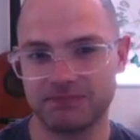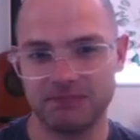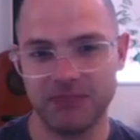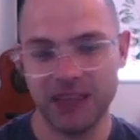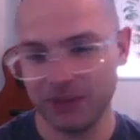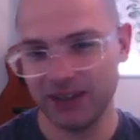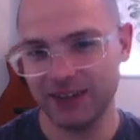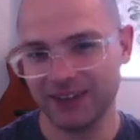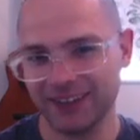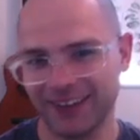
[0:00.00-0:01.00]

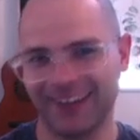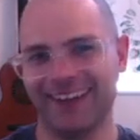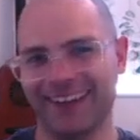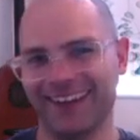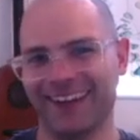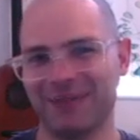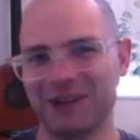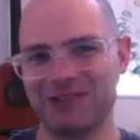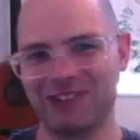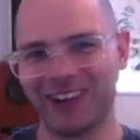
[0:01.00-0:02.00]
maybe? Am I
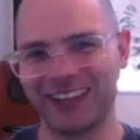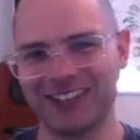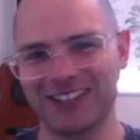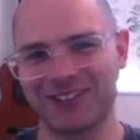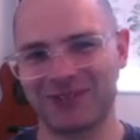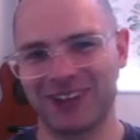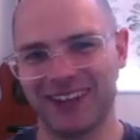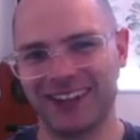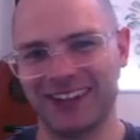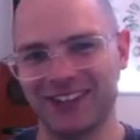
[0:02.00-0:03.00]
wrong in
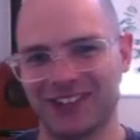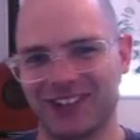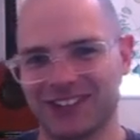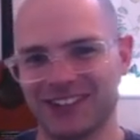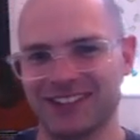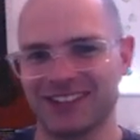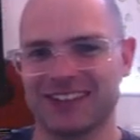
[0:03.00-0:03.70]
justifying King Xerxes?